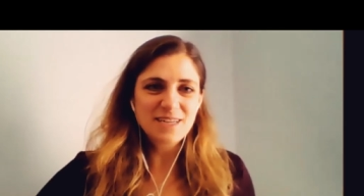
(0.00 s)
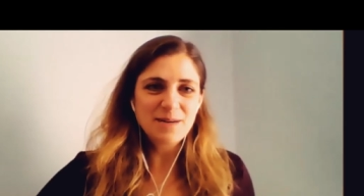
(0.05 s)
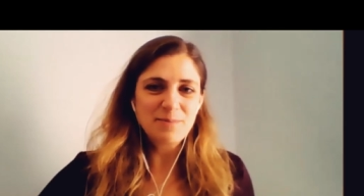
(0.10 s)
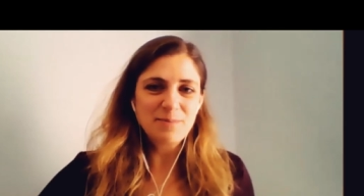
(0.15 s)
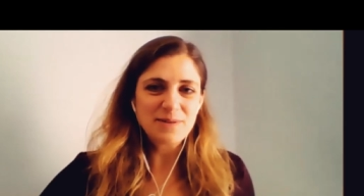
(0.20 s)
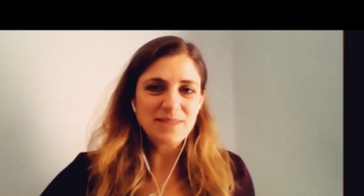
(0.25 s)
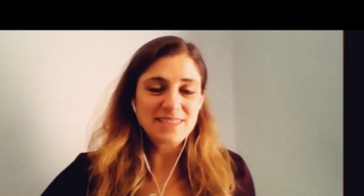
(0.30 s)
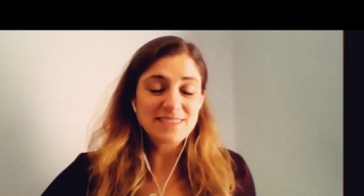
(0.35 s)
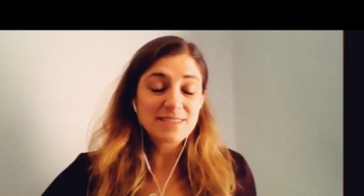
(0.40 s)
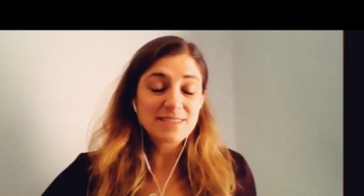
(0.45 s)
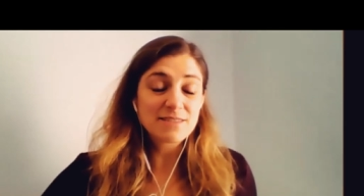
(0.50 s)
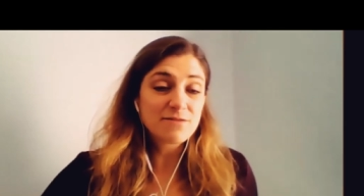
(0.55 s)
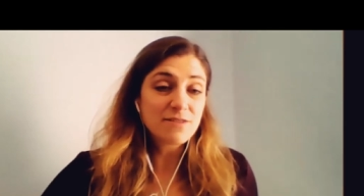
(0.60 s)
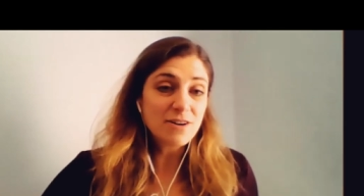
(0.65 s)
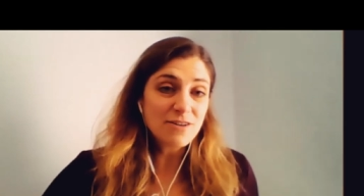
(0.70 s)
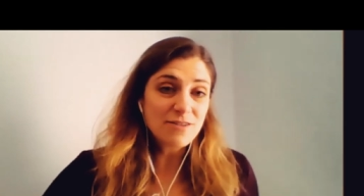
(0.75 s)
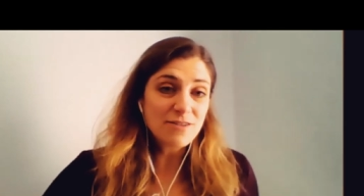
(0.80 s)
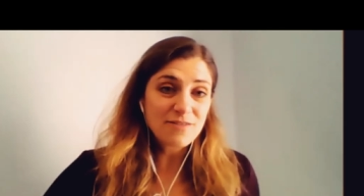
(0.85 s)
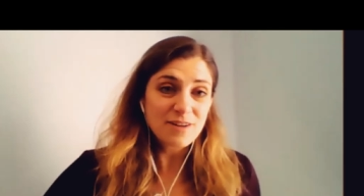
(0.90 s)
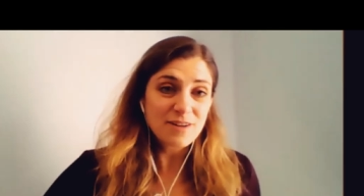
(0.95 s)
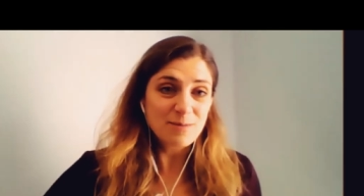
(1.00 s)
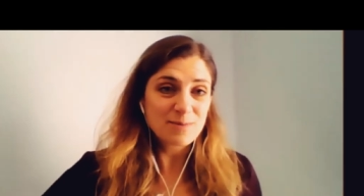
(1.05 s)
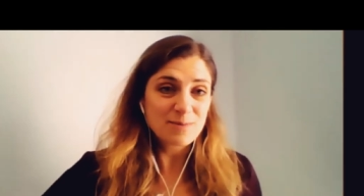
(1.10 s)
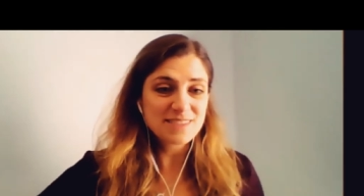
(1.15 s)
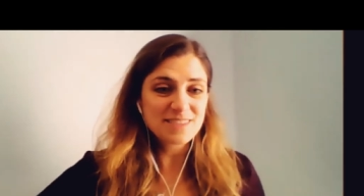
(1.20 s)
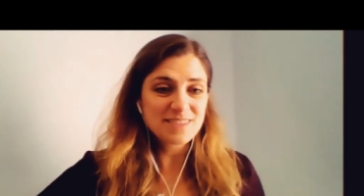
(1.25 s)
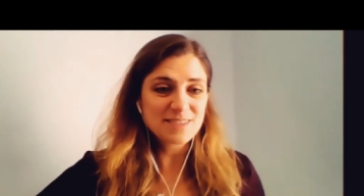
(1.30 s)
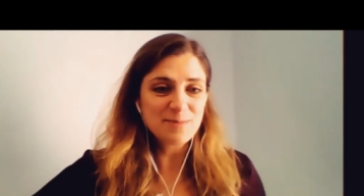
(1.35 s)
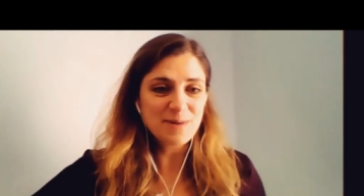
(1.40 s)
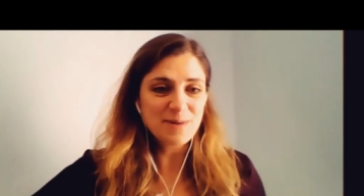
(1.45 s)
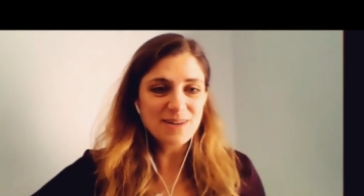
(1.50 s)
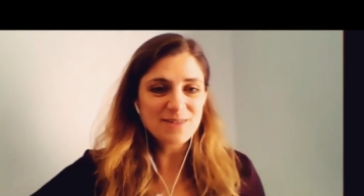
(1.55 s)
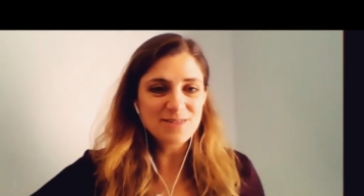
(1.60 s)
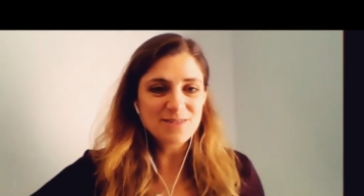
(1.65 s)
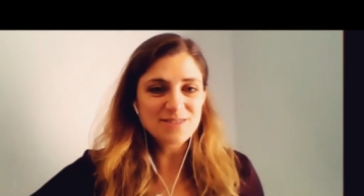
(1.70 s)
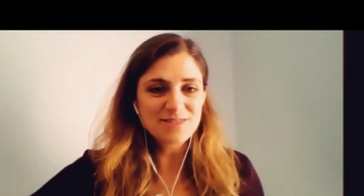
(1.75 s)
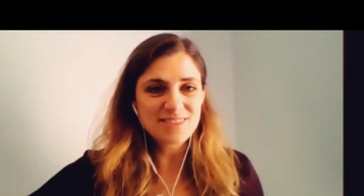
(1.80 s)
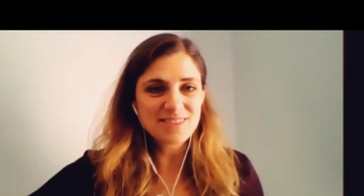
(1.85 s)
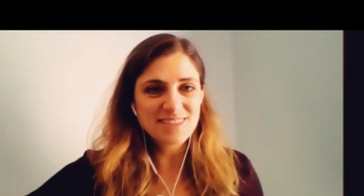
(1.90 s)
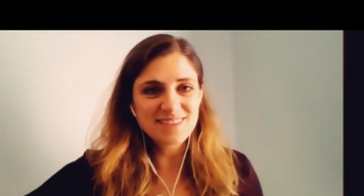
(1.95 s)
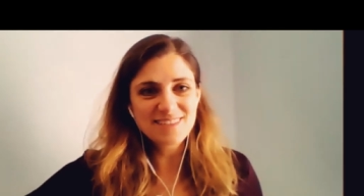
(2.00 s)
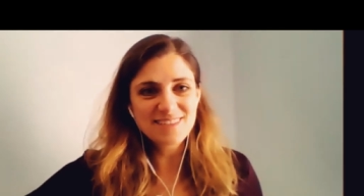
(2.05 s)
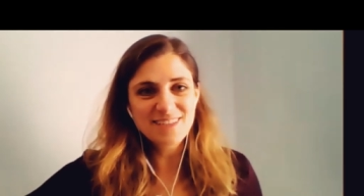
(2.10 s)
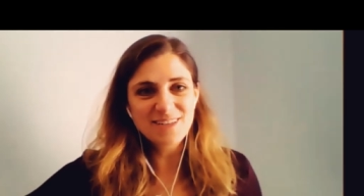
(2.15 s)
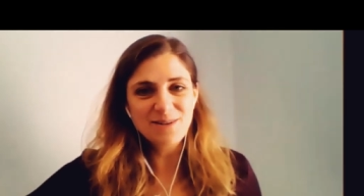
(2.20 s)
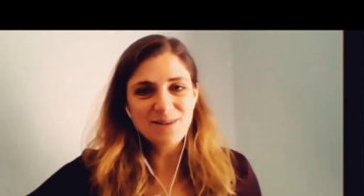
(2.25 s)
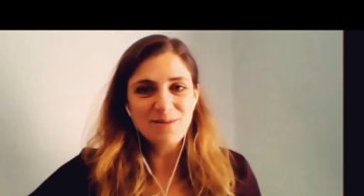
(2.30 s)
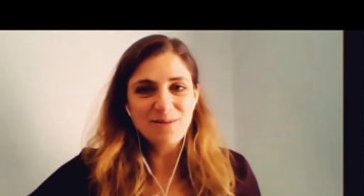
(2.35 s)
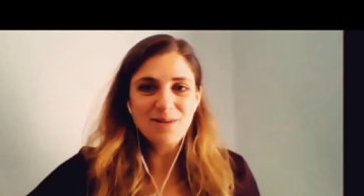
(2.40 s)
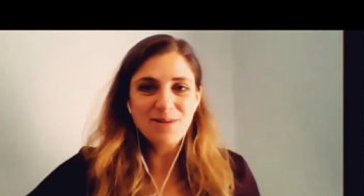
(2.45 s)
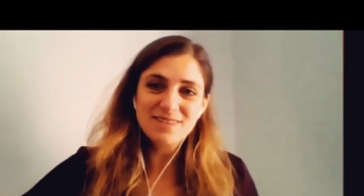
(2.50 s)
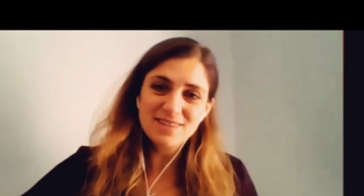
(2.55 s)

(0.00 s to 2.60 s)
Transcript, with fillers: companies evolve their business models, and, you know,